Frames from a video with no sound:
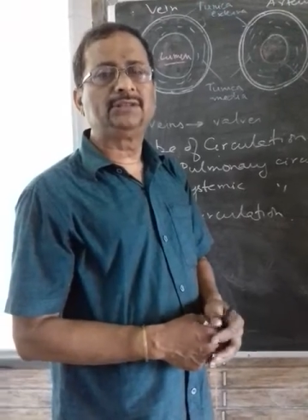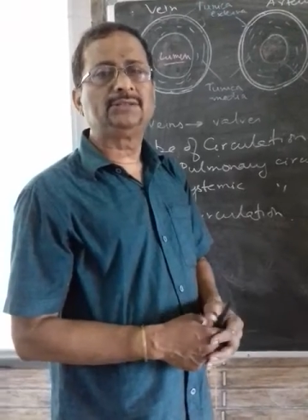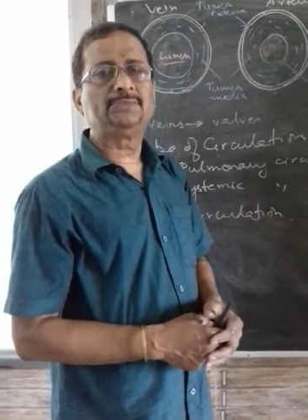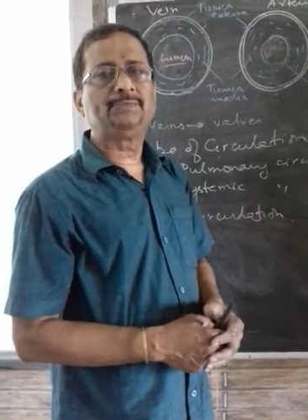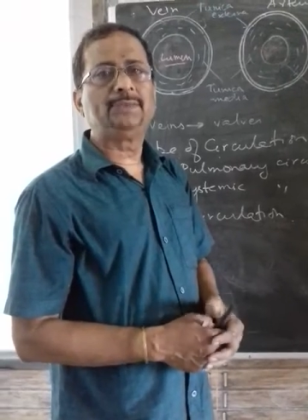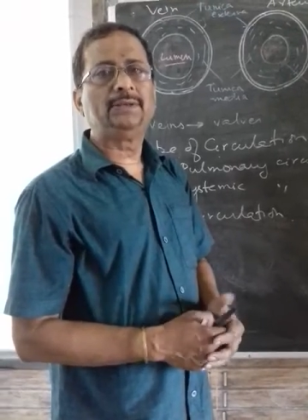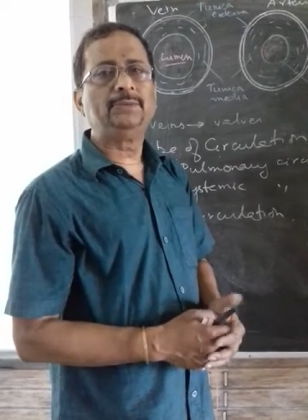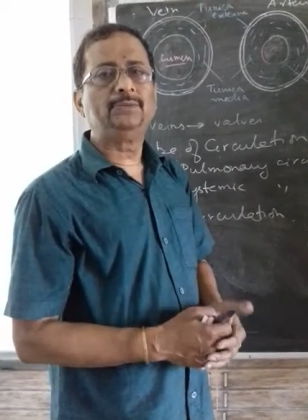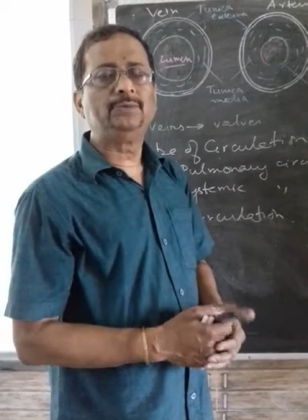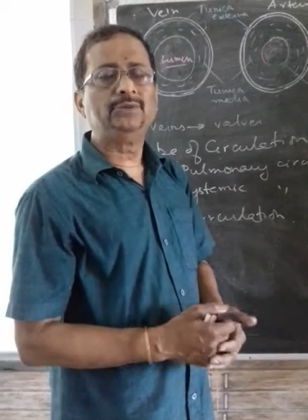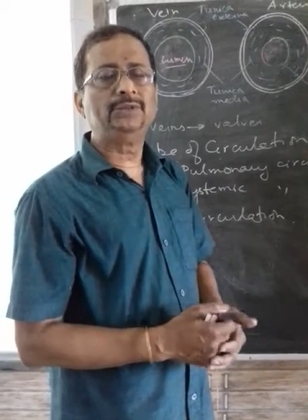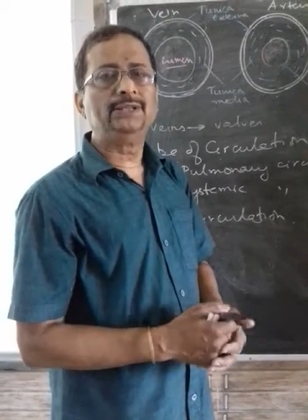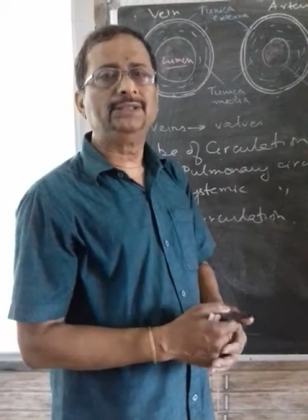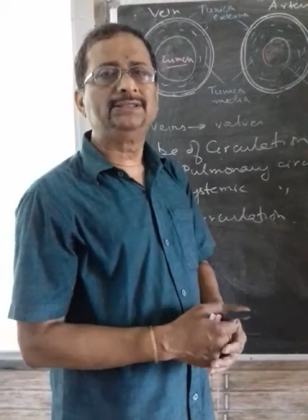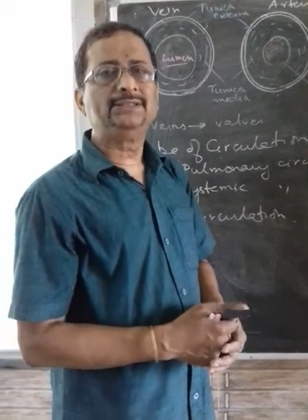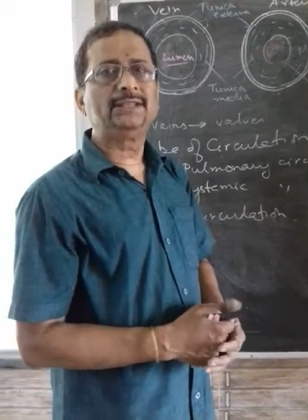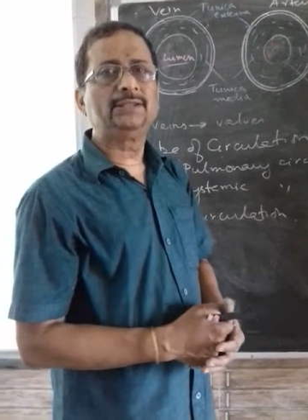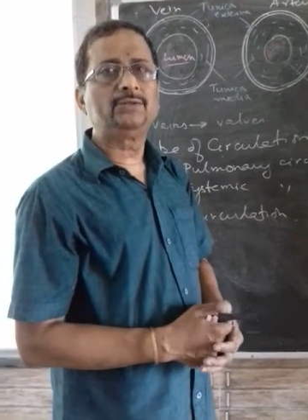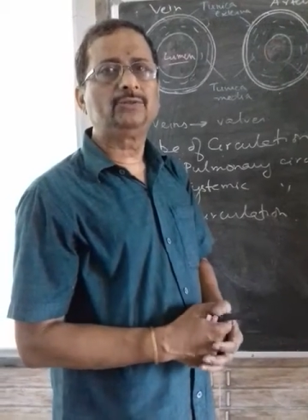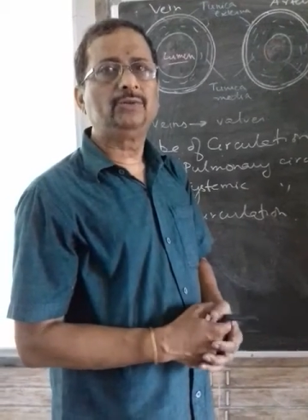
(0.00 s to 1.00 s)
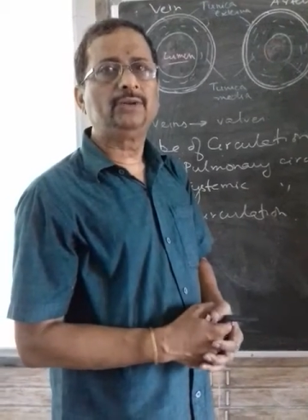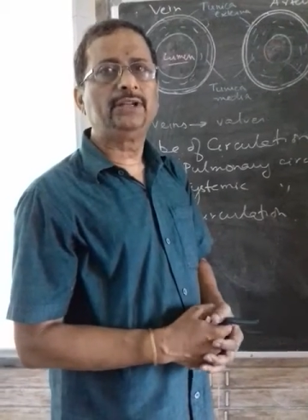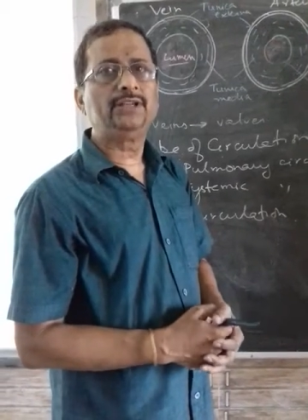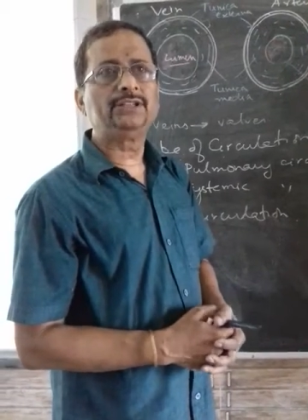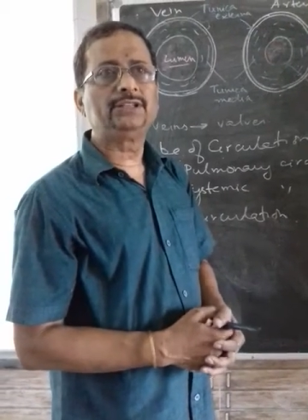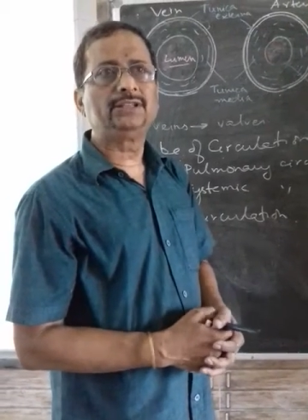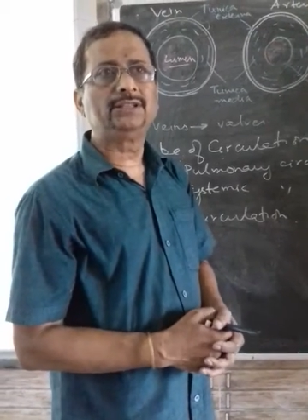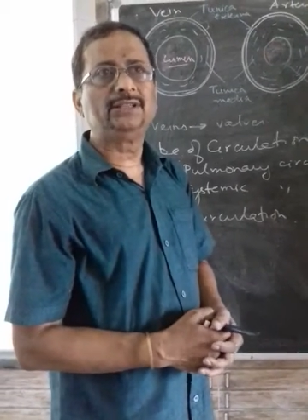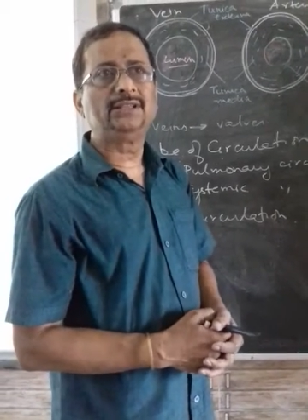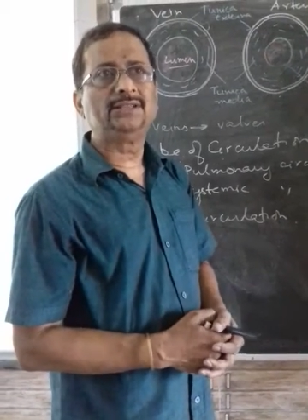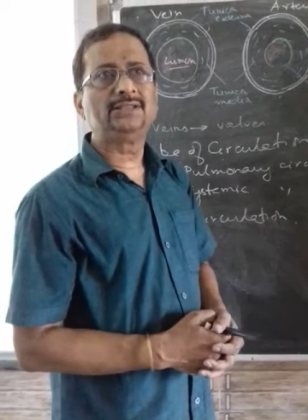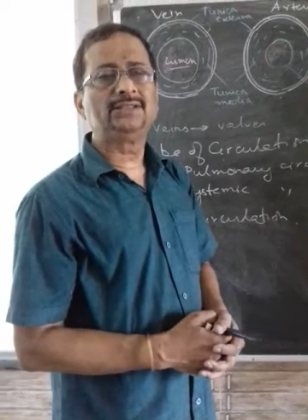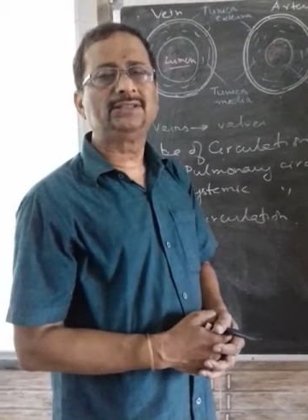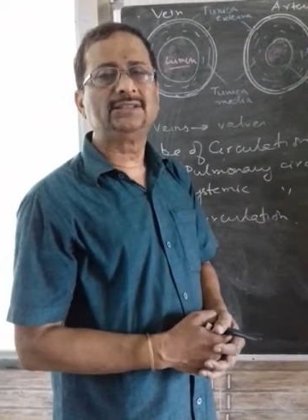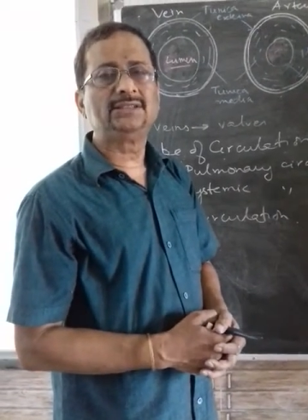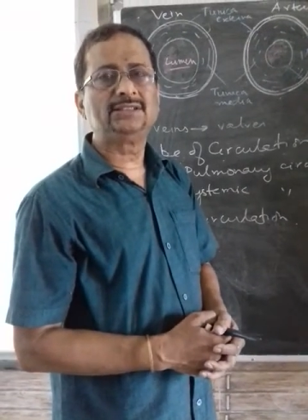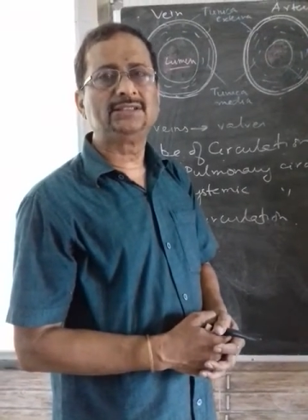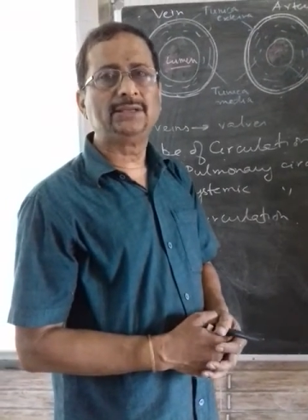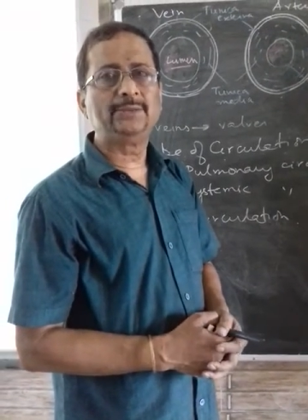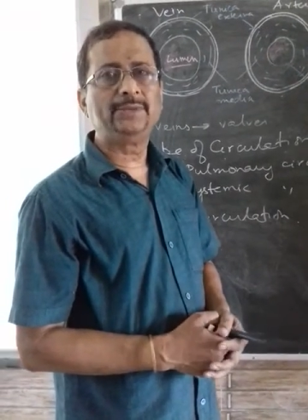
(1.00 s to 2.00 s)
this pulmonary circulation and the
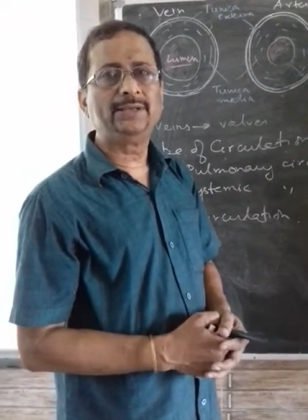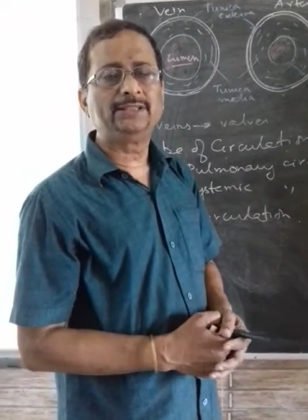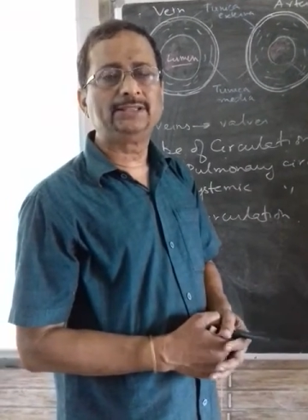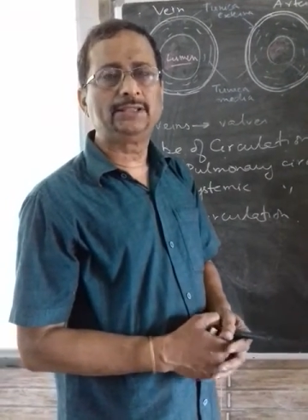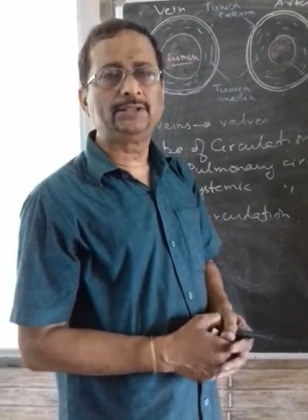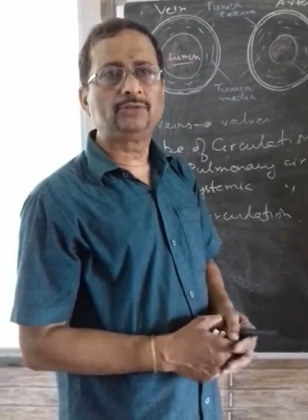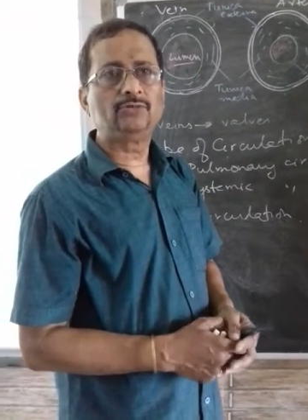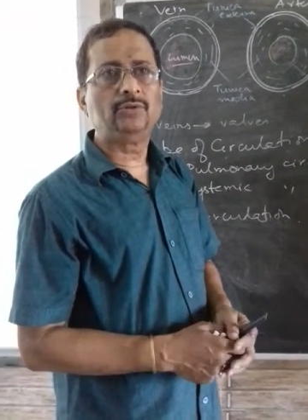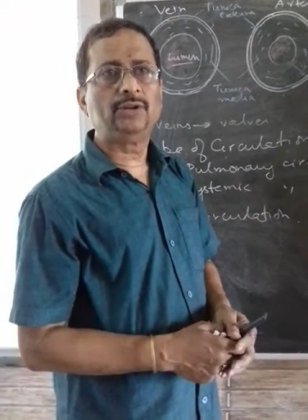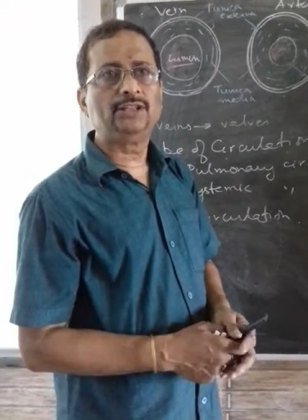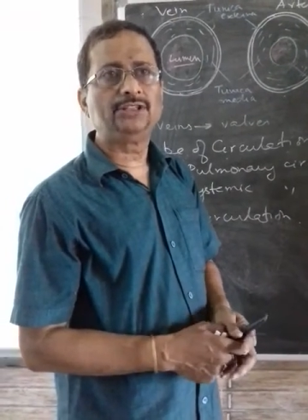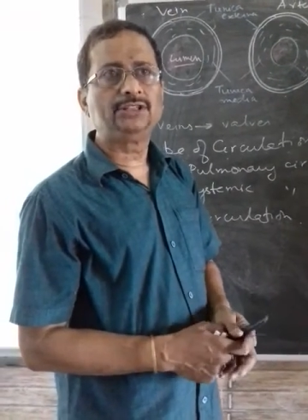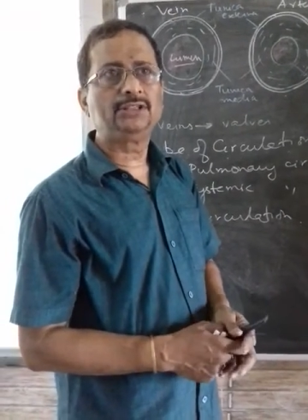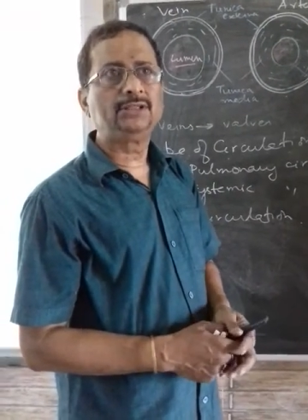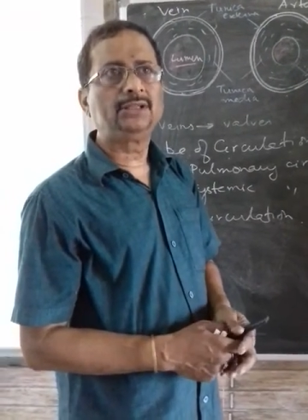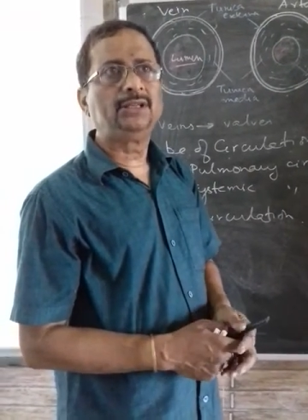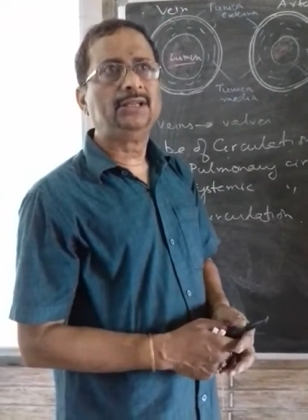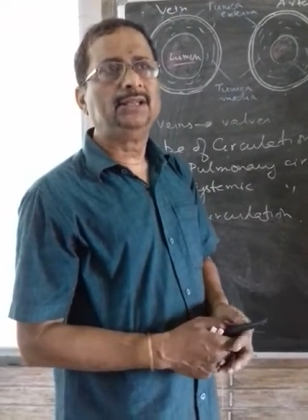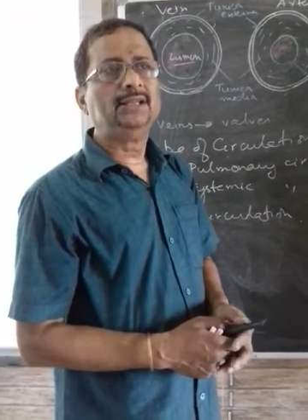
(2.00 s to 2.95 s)
systemic circulation.